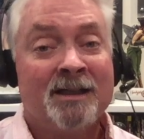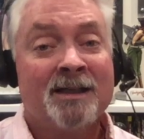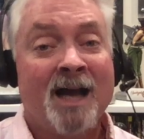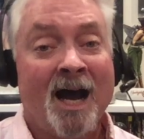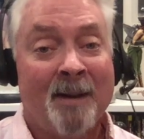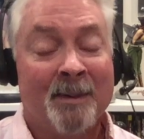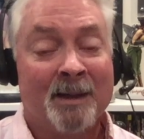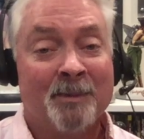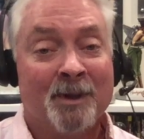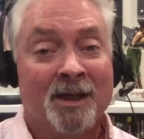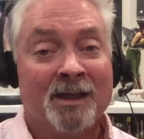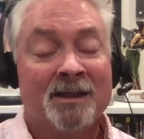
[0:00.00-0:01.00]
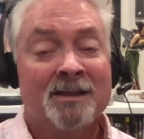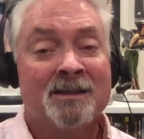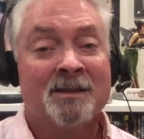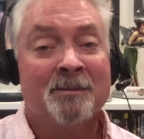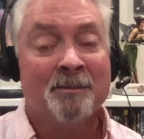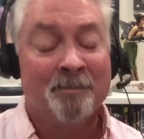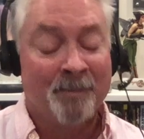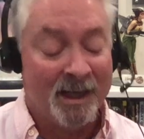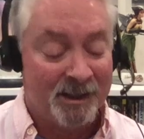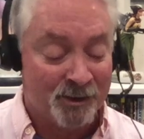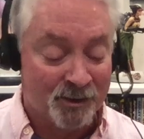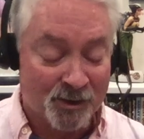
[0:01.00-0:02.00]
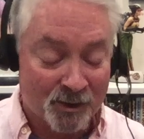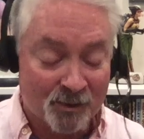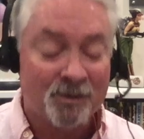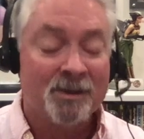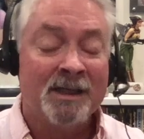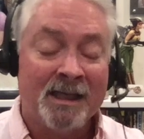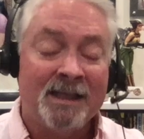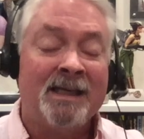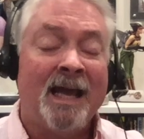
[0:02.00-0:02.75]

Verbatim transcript: comic book. To, but you do need to